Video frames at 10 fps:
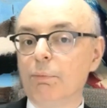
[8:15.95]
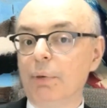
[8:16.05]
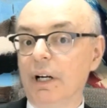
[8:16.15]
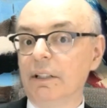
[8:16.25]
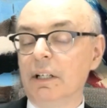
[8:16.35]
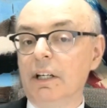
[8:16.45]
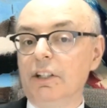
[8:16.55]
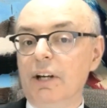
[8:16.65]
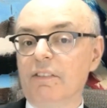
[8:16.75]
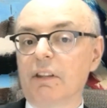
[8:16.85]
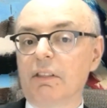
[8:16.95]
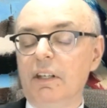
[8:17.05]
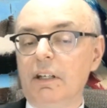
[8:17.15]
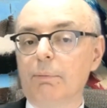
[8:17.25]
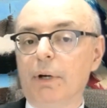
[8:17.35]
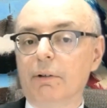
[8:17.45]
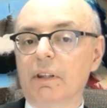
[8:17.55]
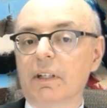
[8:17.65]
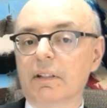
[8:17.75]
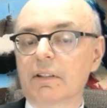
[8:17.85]
But you have to think about
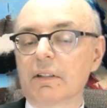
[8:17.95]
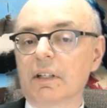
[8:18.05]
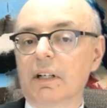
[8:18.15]
this